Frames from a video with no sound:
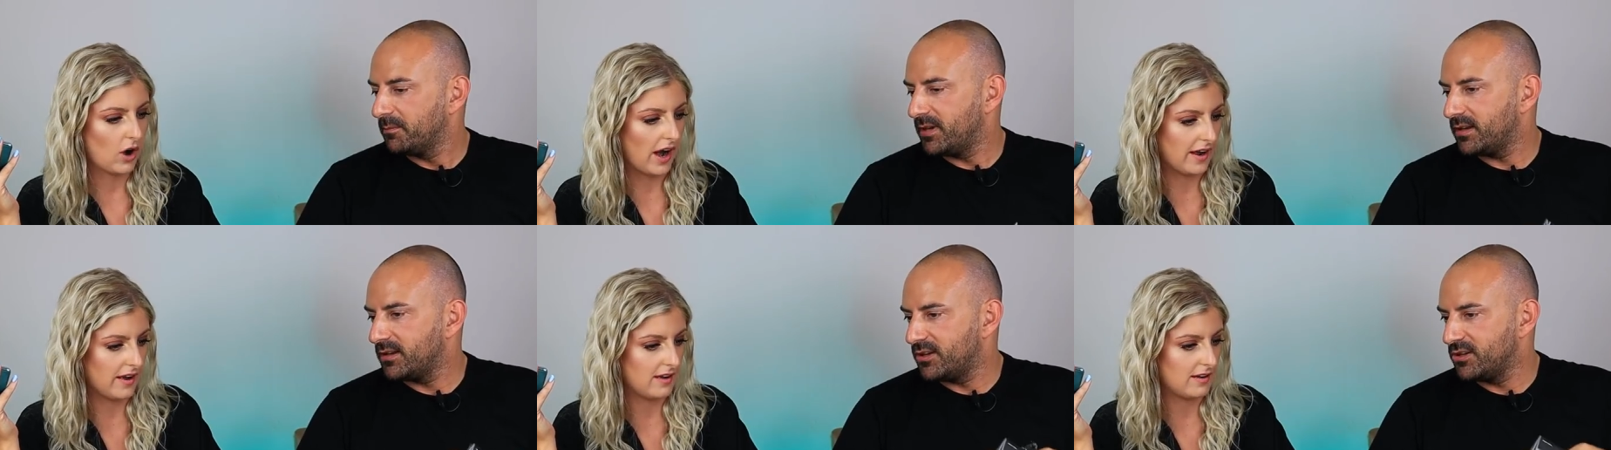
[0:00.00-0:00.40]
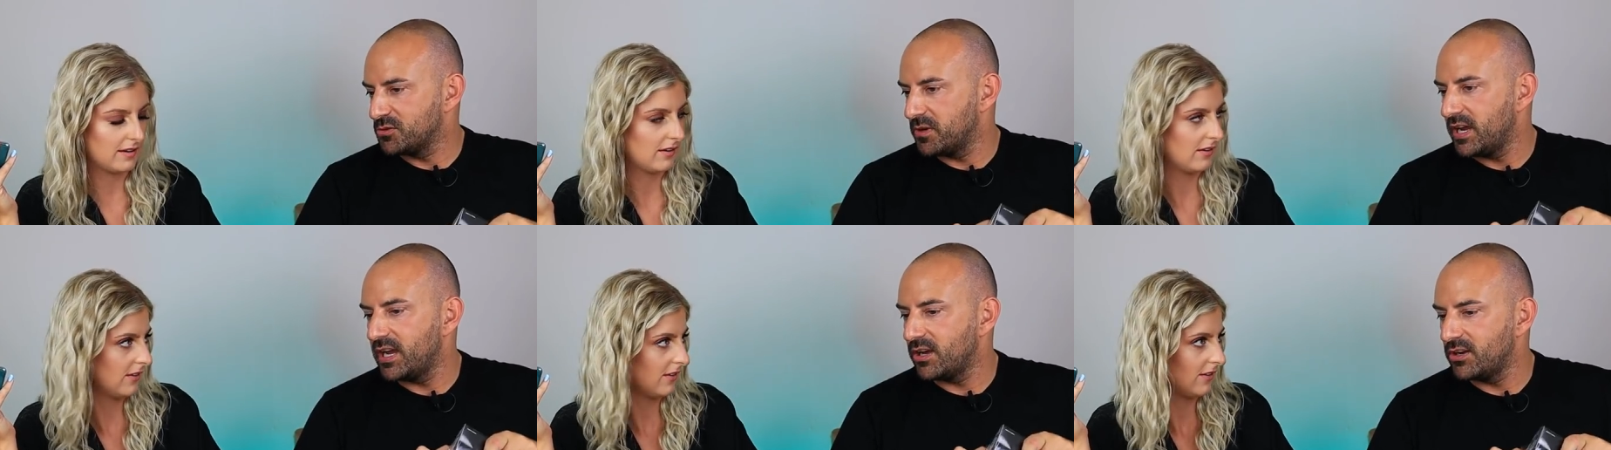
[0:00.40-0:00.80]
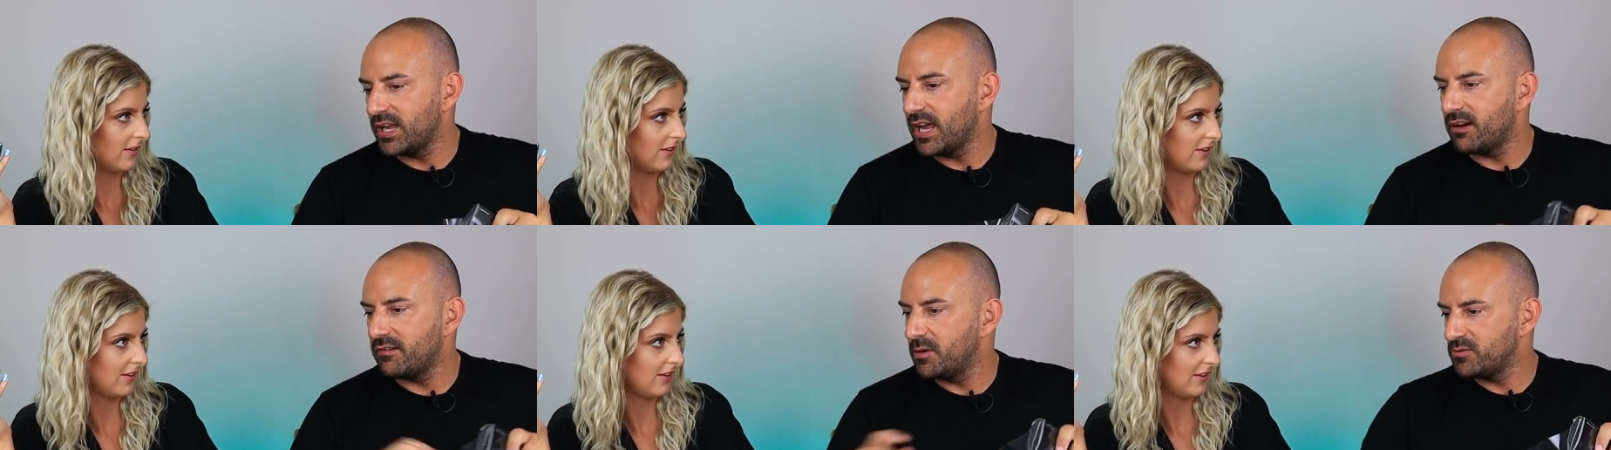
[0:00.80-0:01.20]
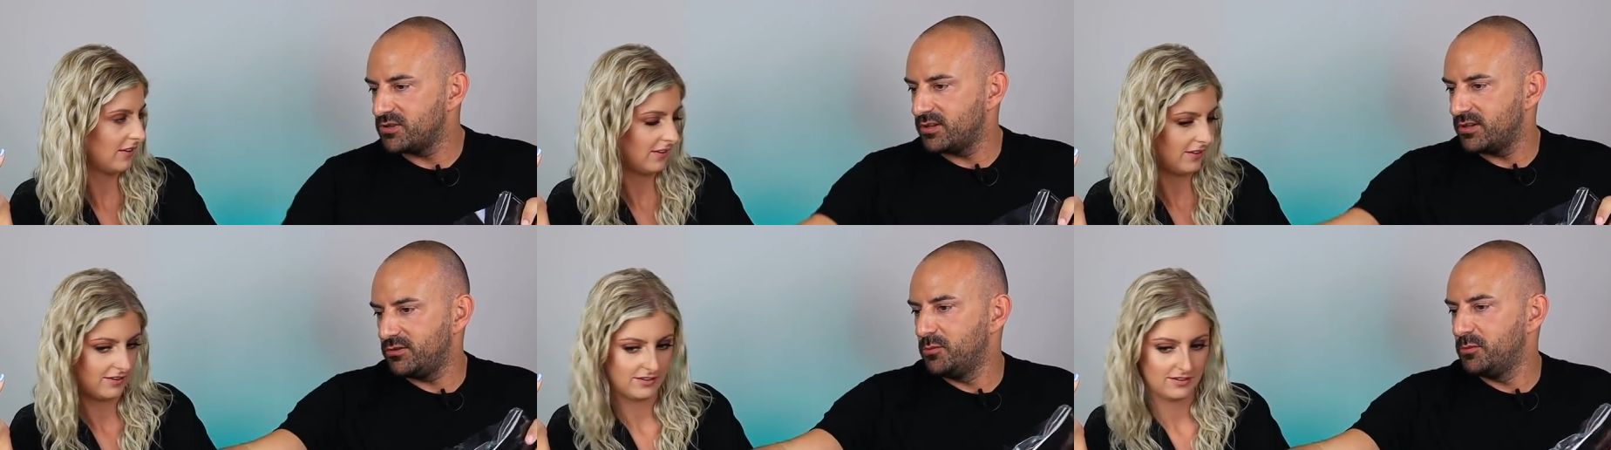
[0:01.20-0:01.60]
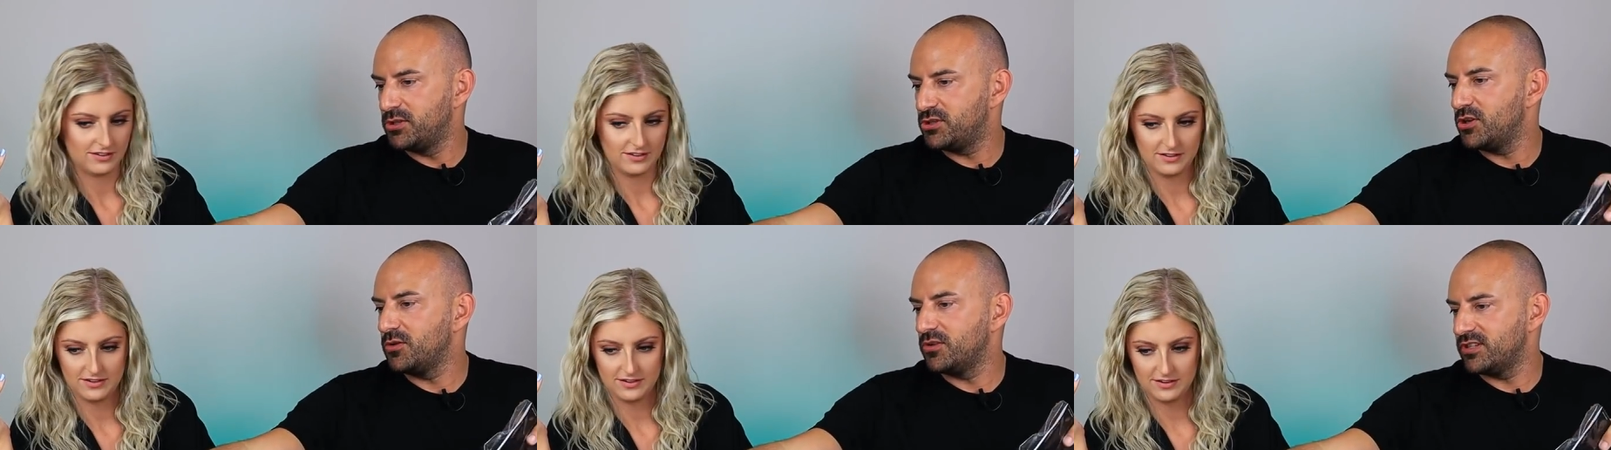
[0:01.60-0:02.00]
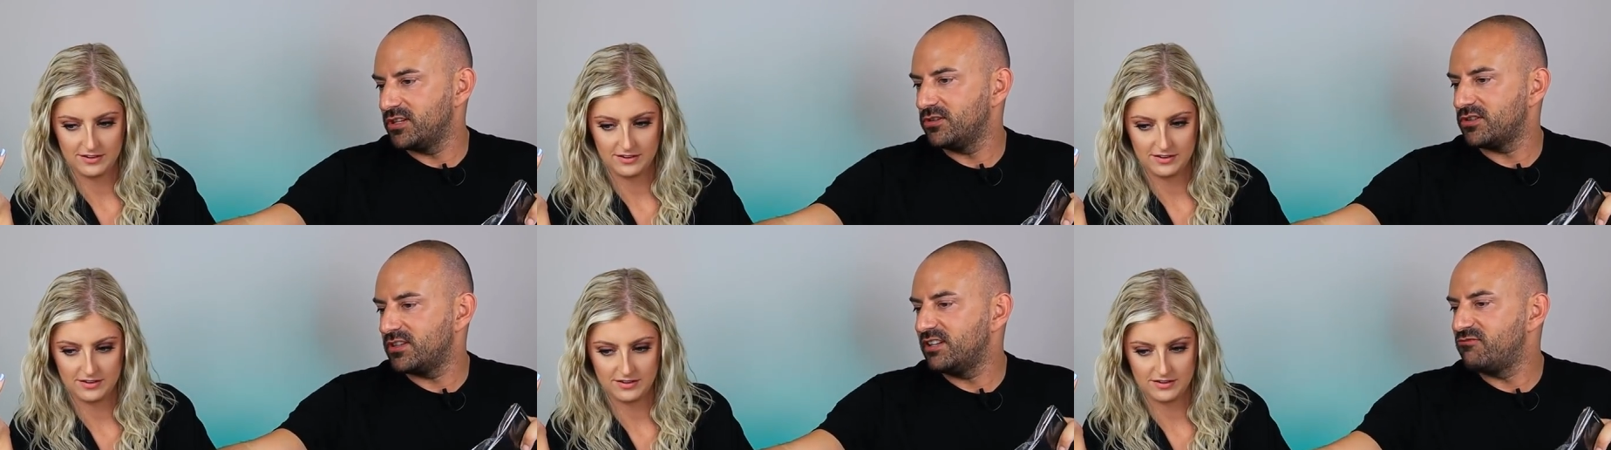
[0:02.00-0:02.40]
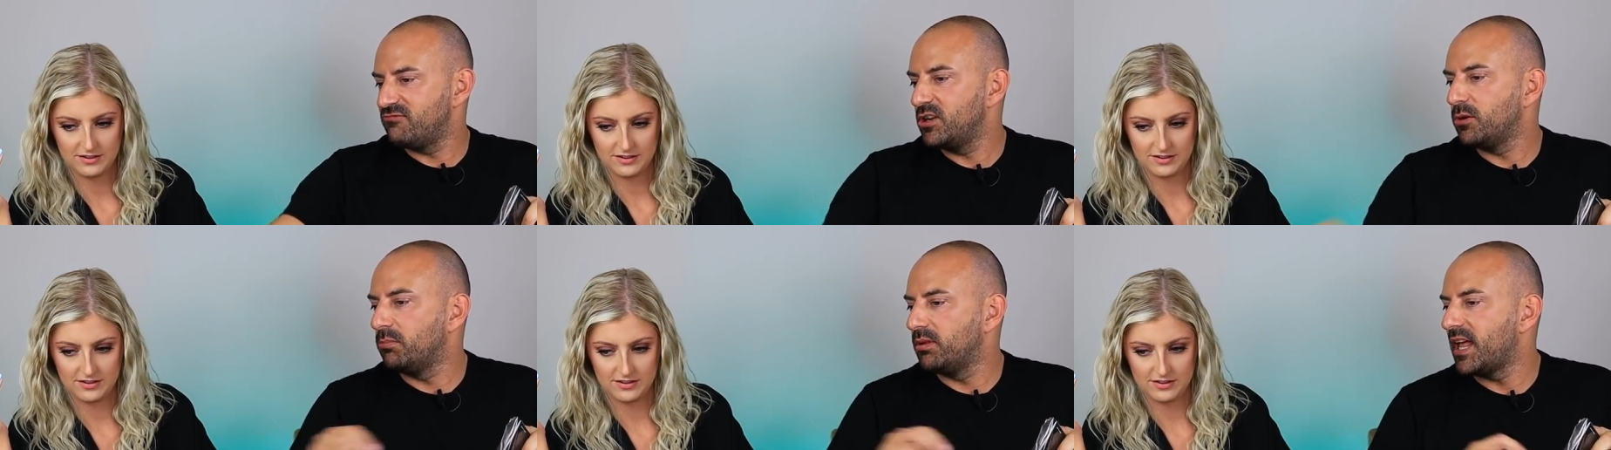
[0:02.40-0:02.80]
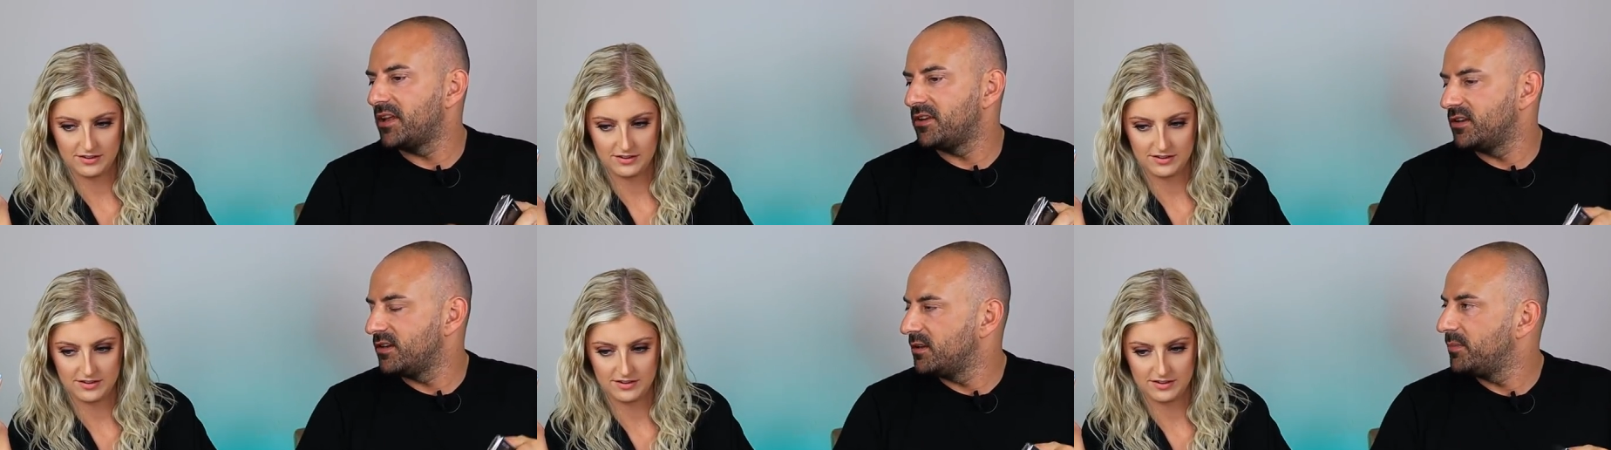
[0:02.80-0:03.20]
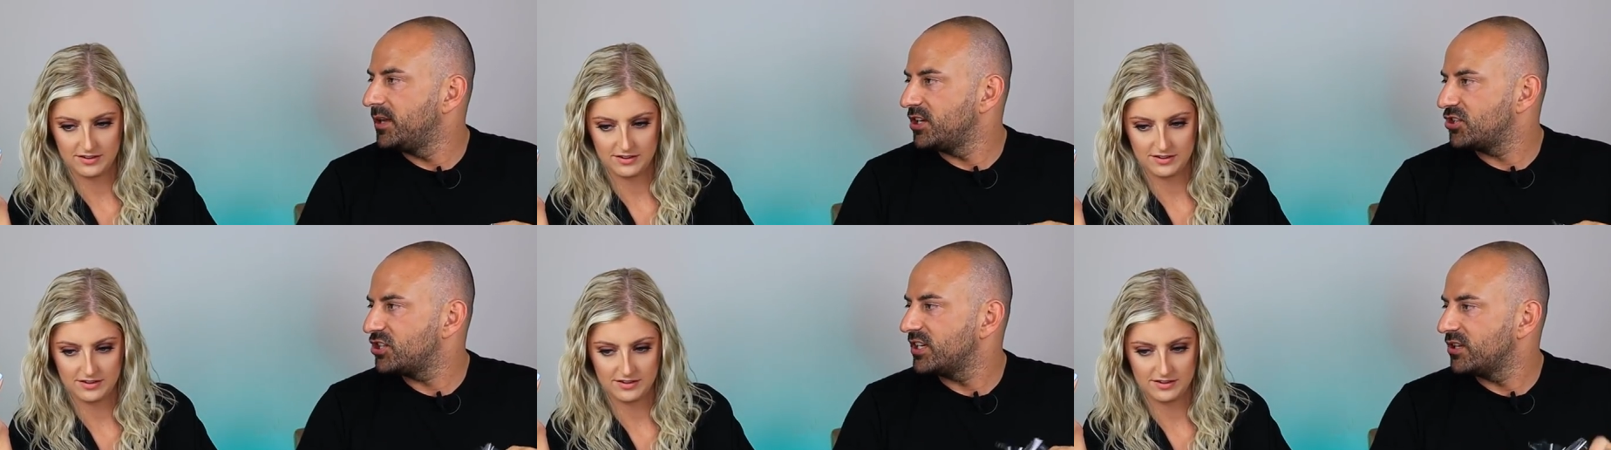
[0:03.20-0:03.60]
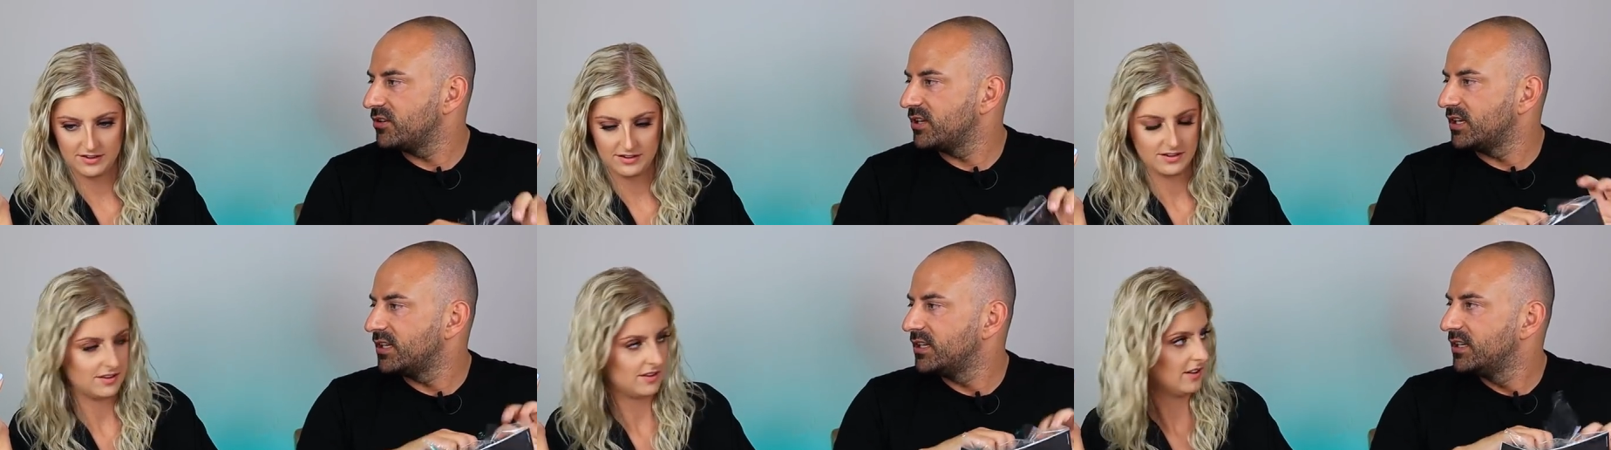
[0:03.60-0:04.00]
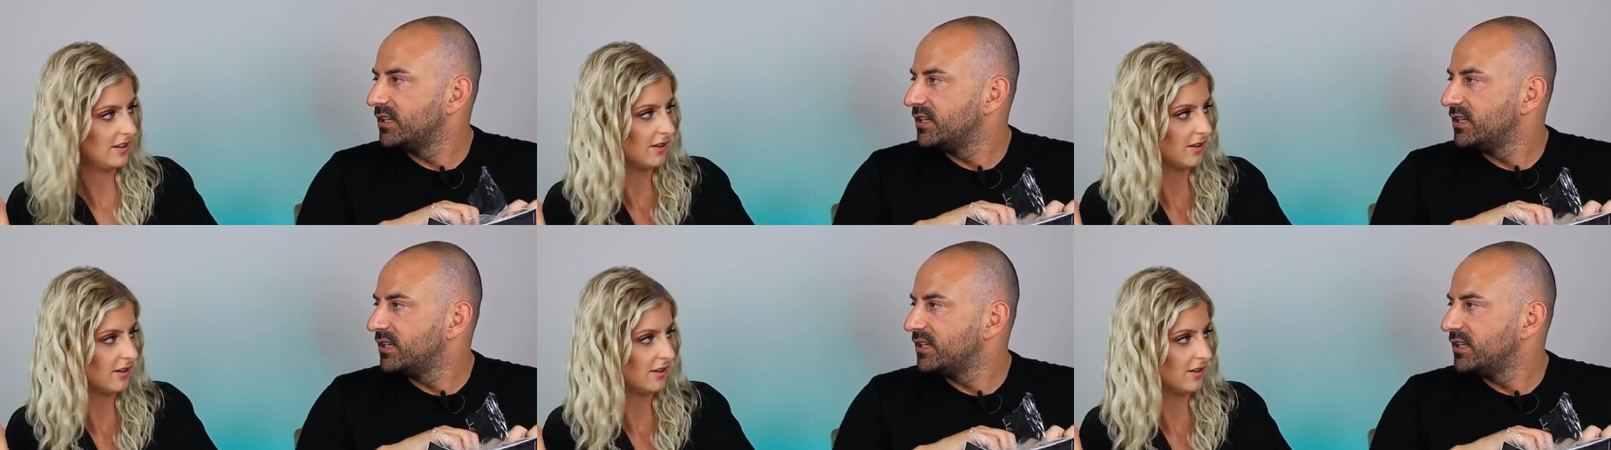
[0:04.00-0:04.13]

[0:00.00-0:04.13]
Speaker 1: Right. Because we ain't going to get around to number two, because it looks real bland and a bit shit, doesn't it?